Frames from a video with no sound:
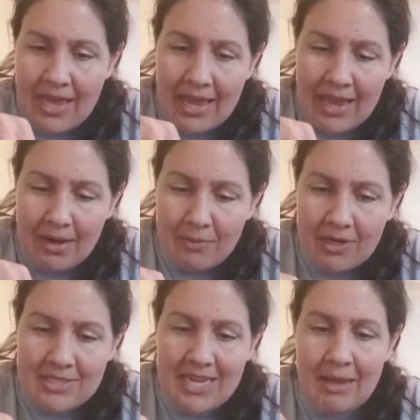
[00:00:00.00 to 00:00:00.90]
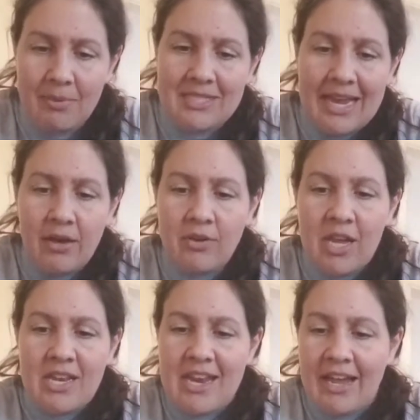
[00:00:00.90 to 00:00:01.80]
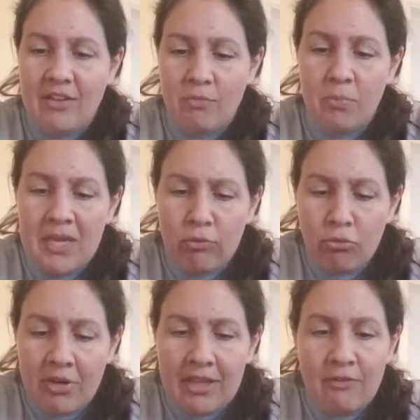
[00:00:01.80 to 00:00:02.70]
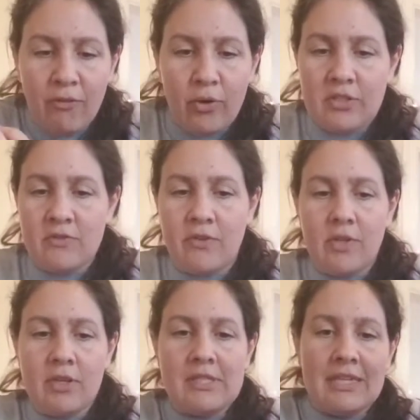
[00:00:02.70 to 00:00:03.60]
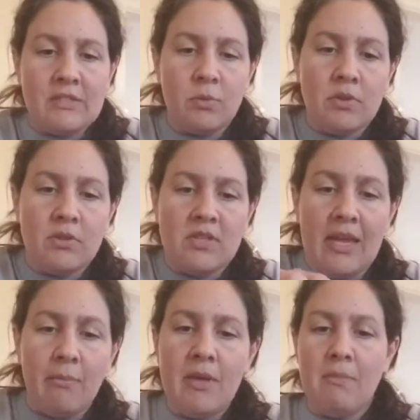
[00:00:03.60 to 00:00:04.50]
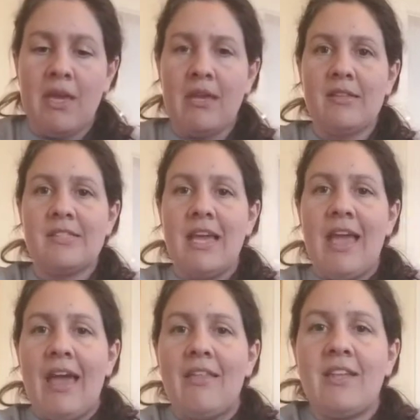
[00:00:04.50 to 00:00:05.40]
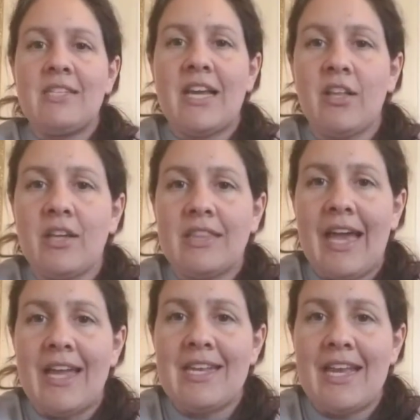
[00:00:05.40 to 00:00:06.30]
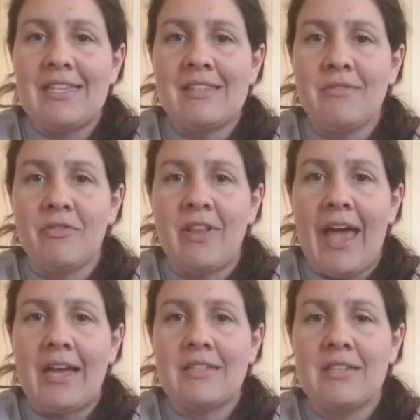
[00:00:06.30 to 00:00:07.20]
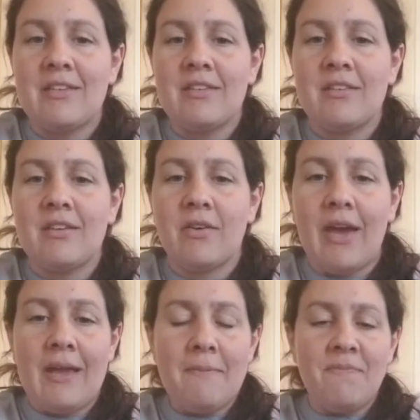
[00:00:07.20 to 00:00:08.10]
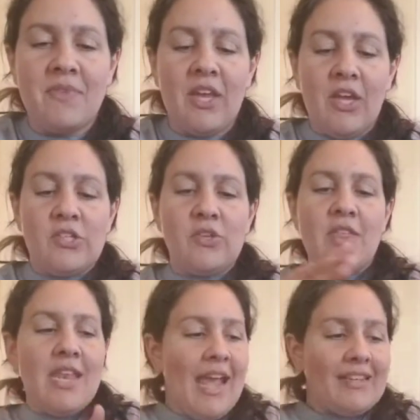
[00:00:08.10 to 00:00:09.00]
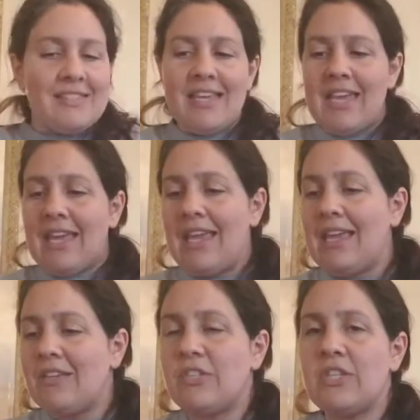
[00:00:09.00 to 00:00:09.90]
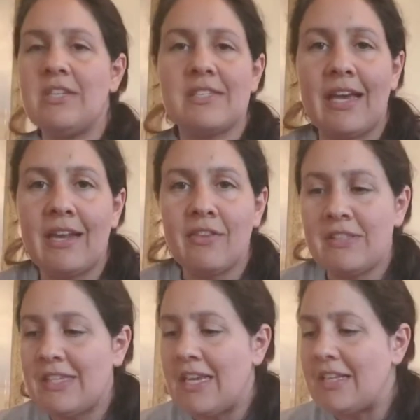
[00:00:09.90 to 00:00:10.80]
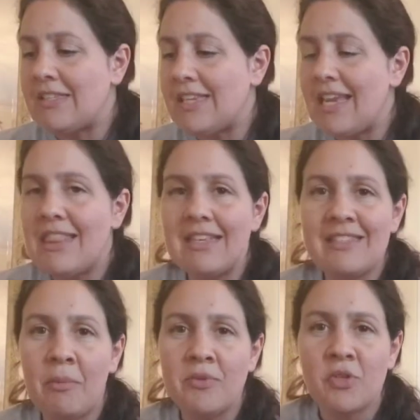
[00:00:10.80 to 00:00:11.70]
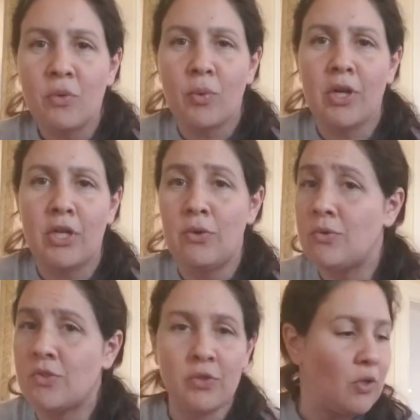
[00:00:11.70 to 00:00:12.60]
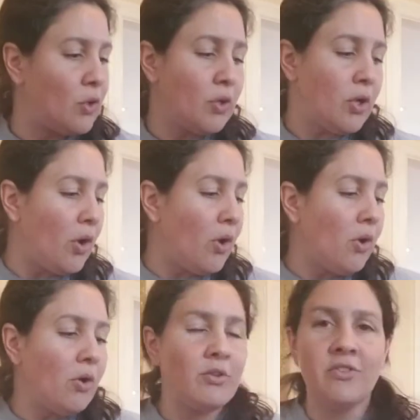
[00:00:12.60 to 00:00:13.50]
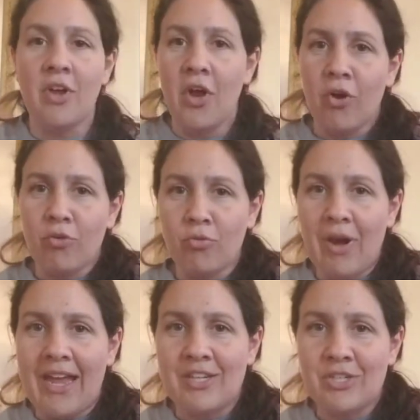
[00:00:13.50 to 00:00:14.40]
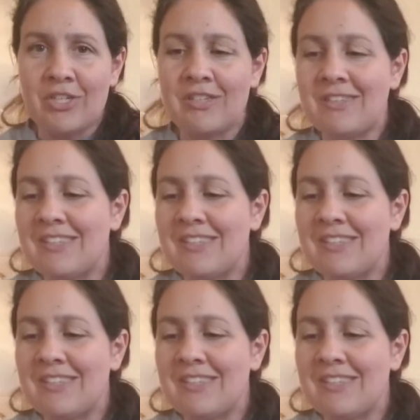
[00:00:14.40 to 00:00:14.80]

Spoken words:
and I'm going to tamp it down, not being really forceful because that's what tamping means, and then take a look at that, nice and flat. Okay? So the next thing is to decide on the seeds. In this episode, we're going to use good old radishes.